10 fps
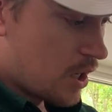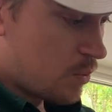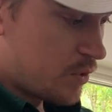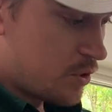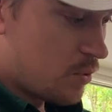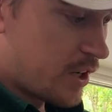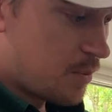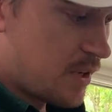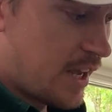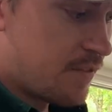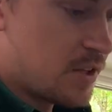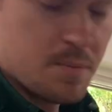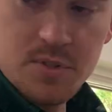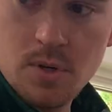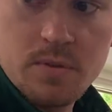we do recommend having
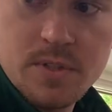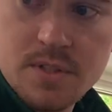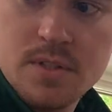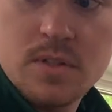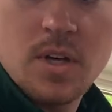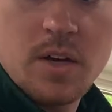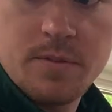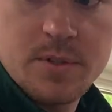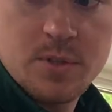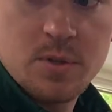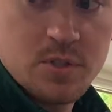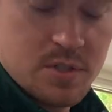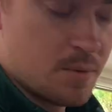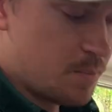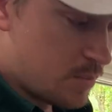them serviced for sure,
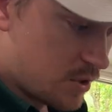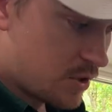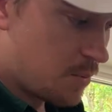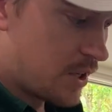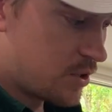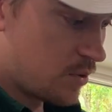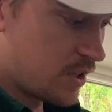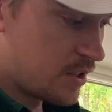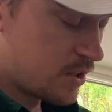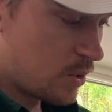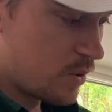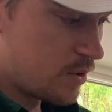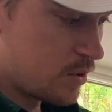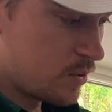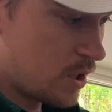just to make sure that it's going
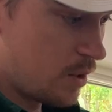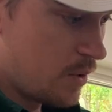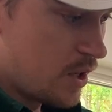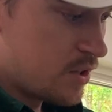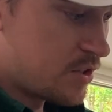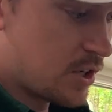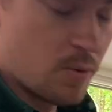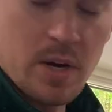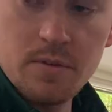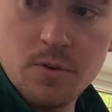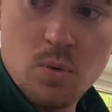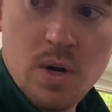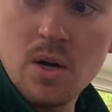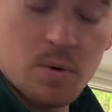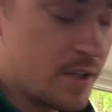to stick around for a
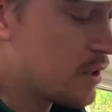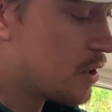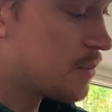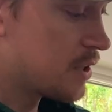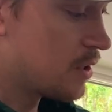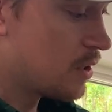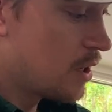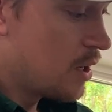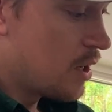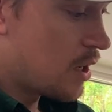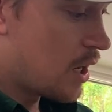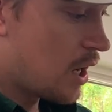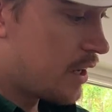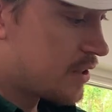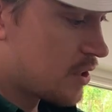while they come in here.
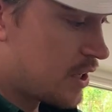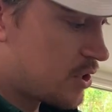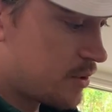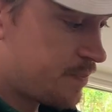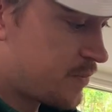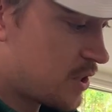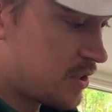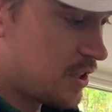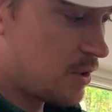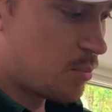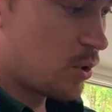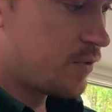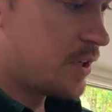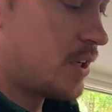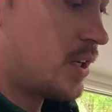Insulation, just need to improve it.